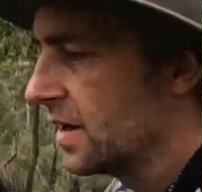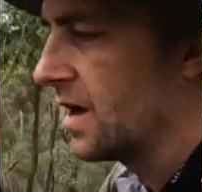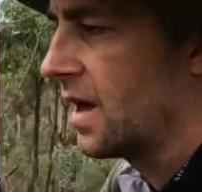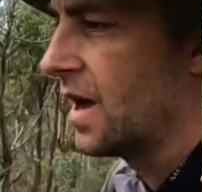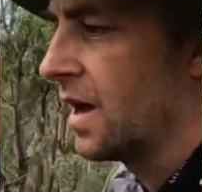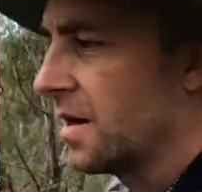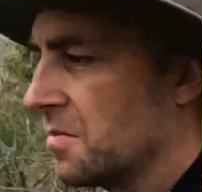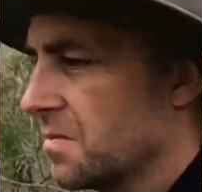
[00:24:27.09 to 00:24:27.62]

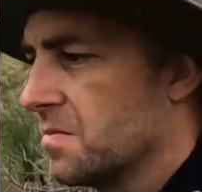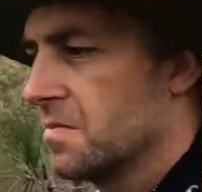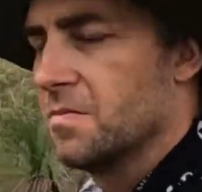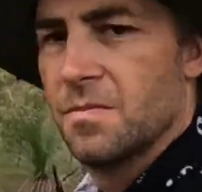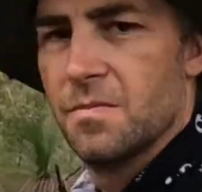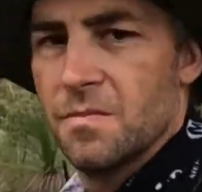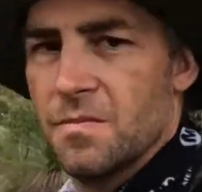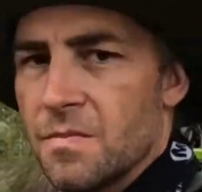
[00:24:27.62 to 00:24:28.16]

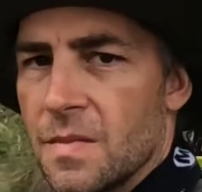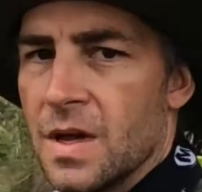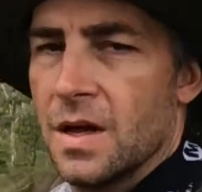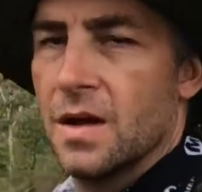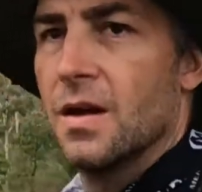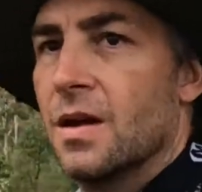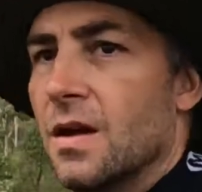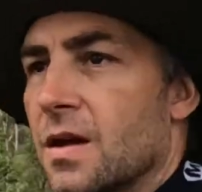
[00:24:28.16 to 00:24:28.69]

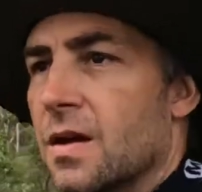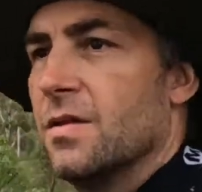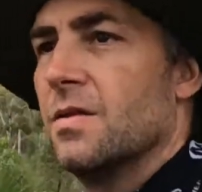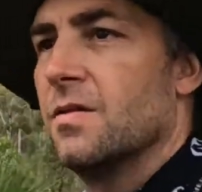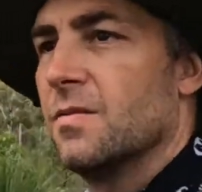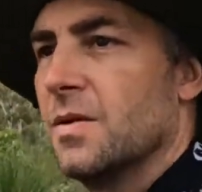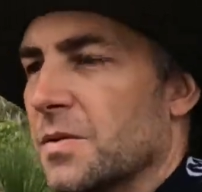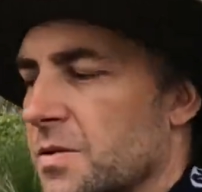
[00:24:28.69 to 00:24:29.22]

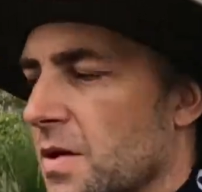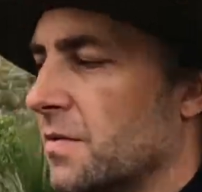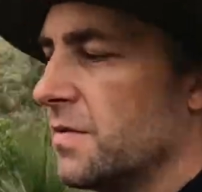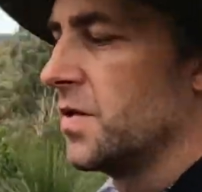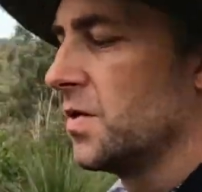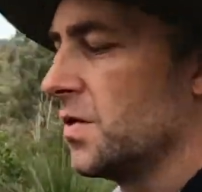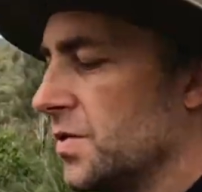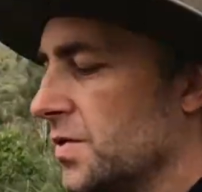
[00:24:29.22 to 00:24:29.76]
There's no
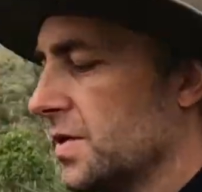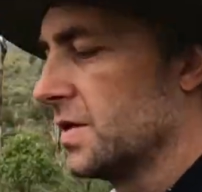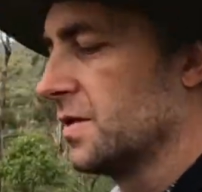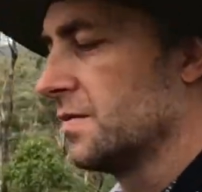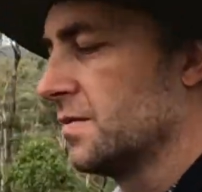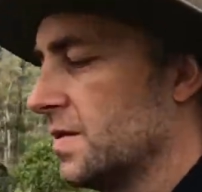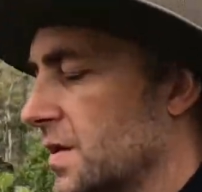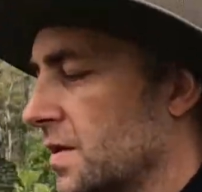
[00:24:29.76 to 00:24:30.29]
views, and
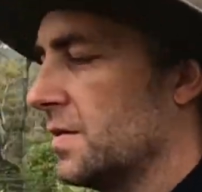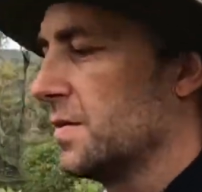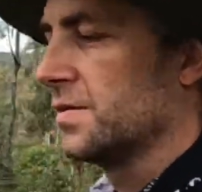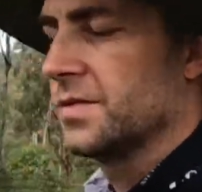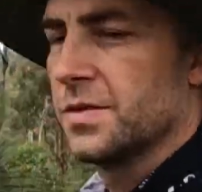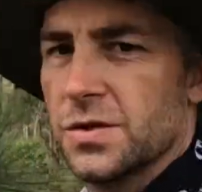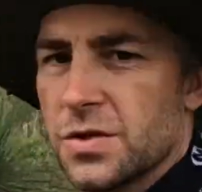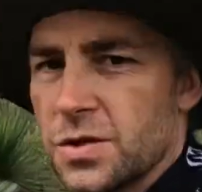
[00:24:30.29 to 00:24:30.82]
there
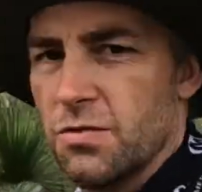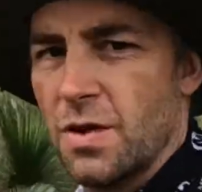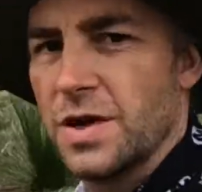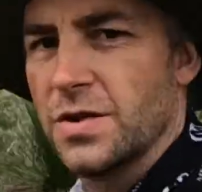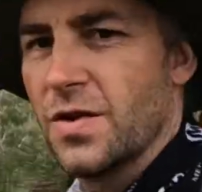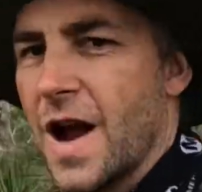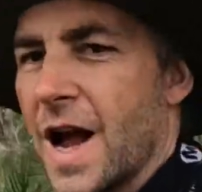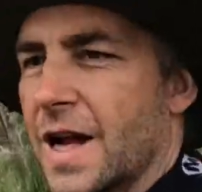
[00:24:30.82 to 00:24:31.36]
was just straight
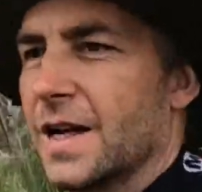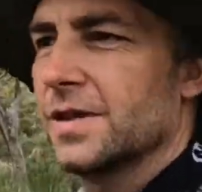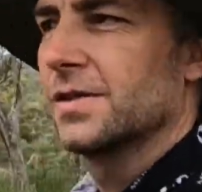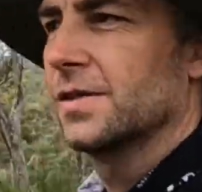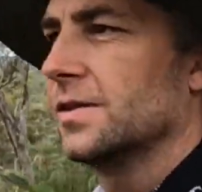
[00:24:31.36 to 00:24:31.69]
tracks.